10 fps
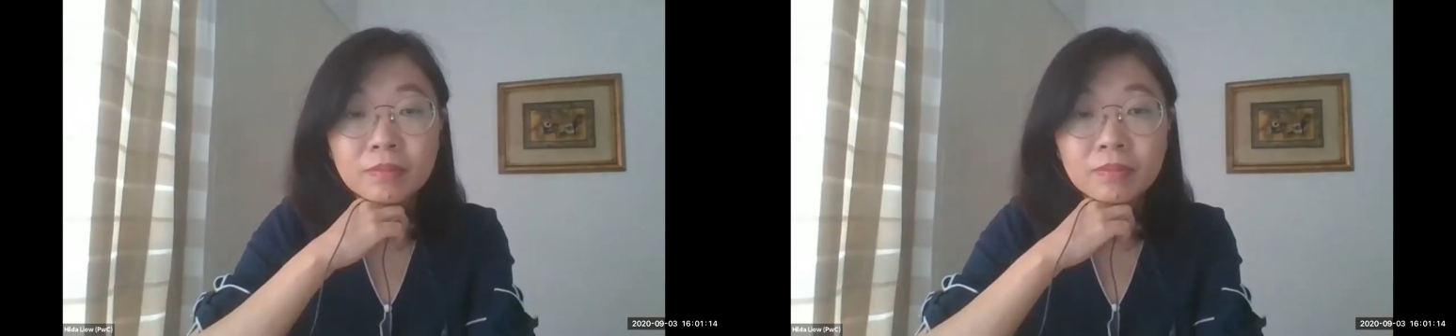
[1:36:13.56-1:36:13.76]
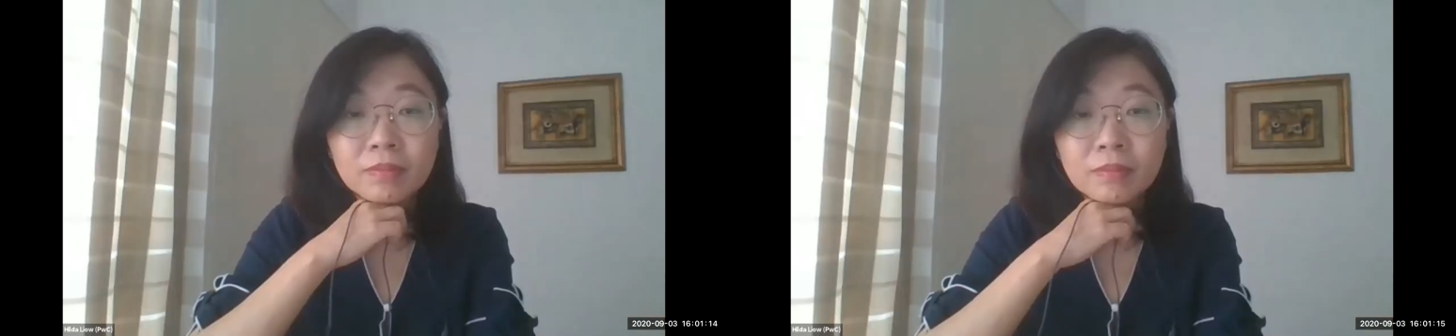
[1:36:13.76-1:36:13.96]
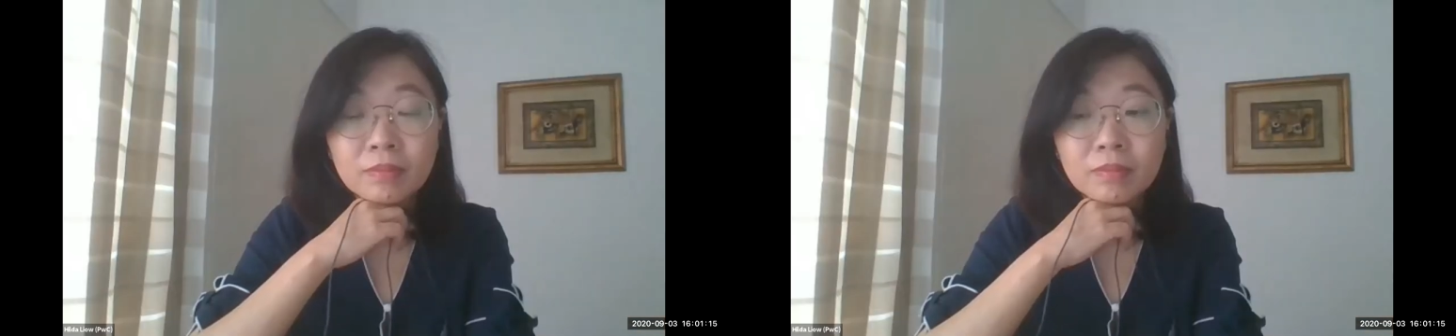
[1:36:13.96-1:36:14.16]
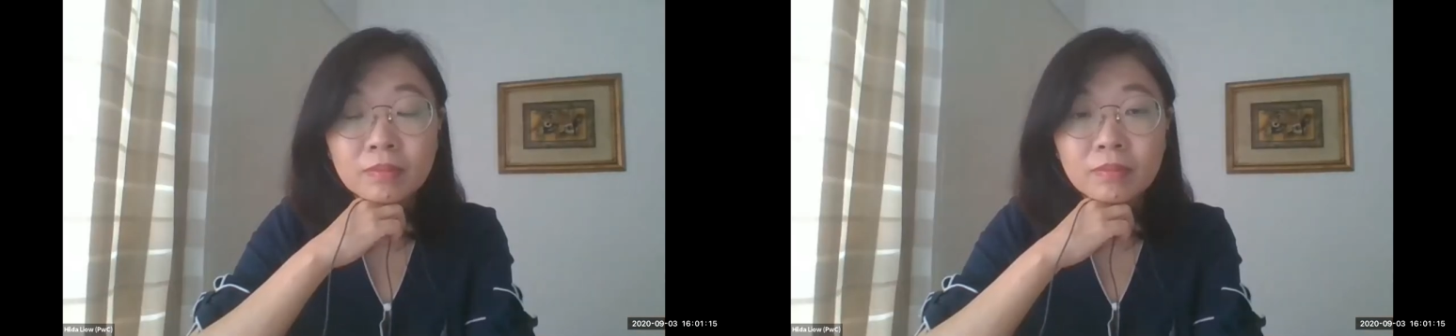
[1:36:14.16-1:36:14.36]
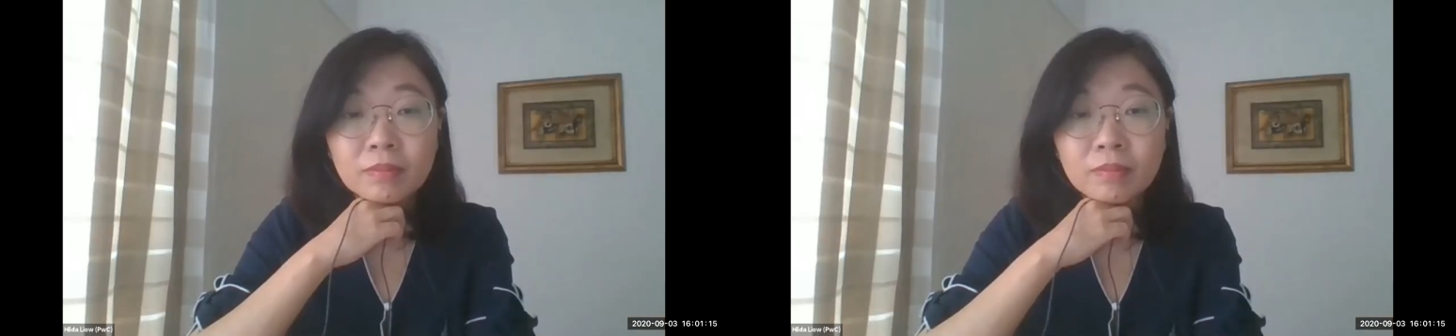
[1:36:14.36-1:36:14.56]
but you give
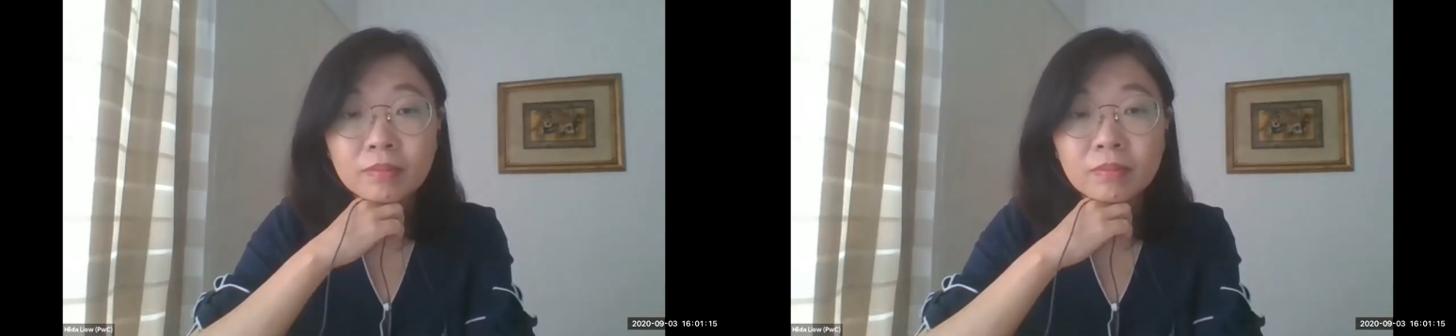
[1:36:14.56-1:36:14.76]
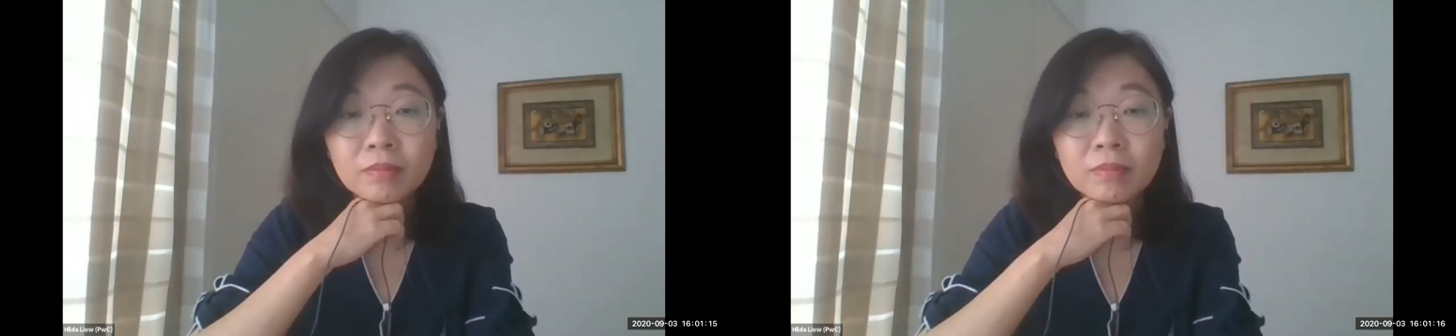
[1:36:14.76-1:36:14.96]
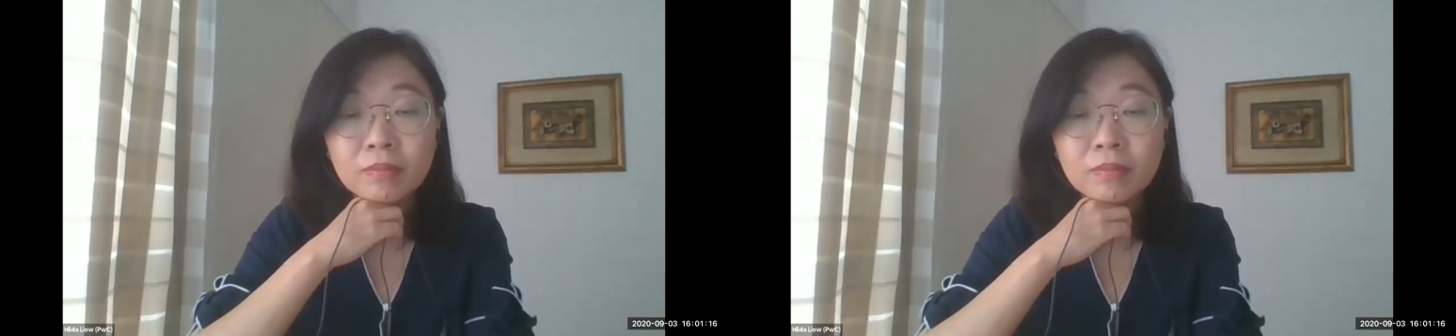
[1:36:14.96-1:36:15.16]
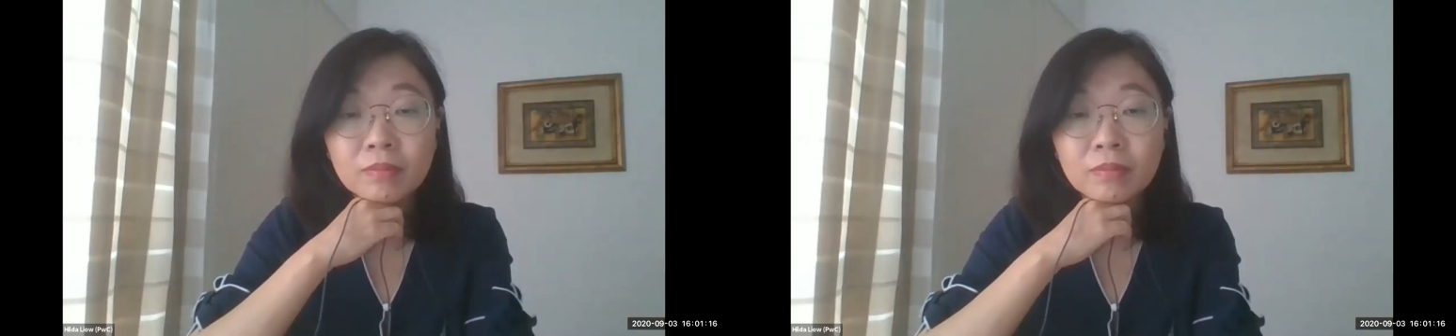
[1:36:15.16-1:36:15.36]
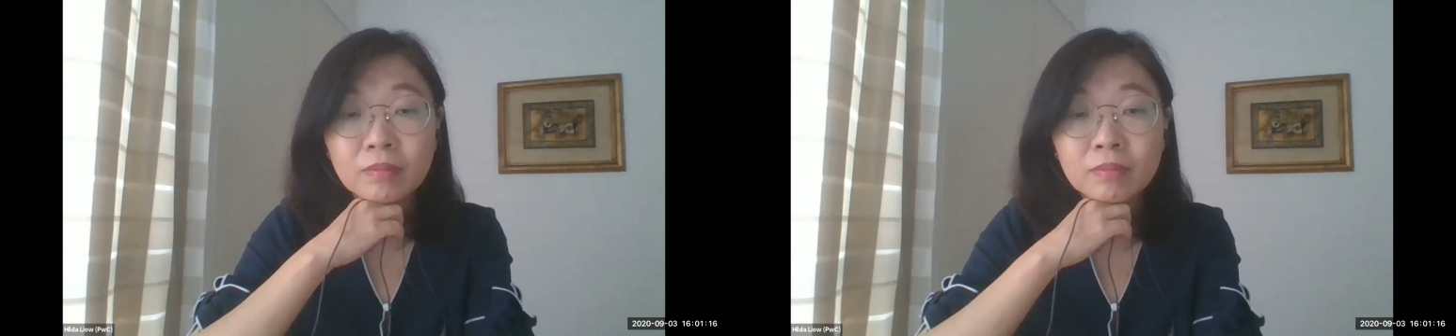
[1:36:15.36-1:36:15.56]
them instructions.
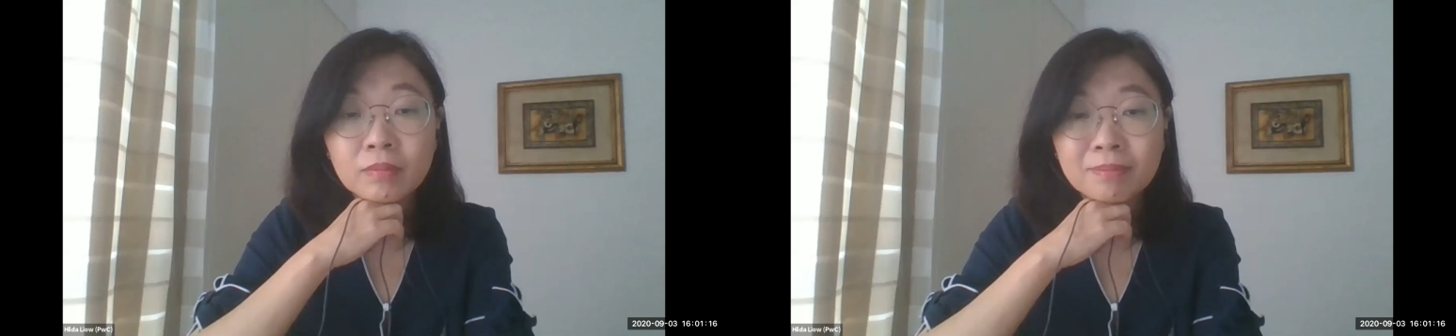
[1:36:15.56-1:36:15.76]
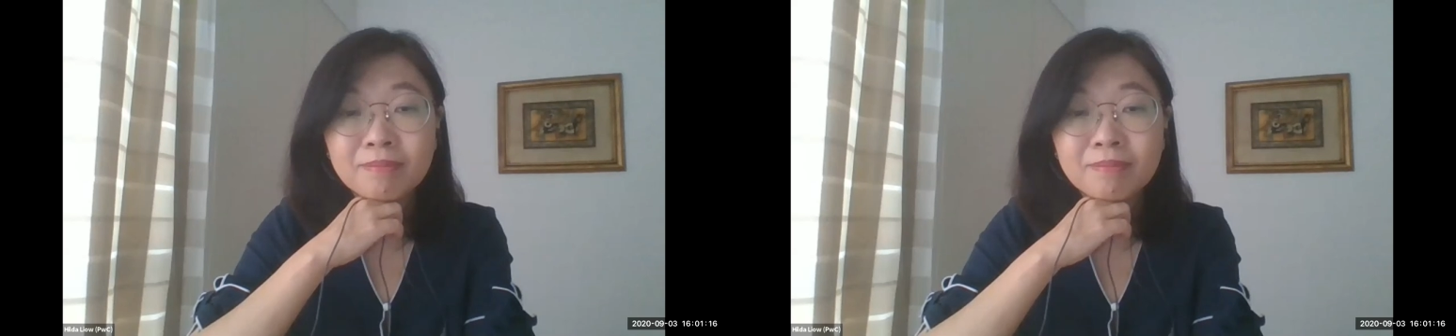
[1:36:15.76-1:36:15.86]
So they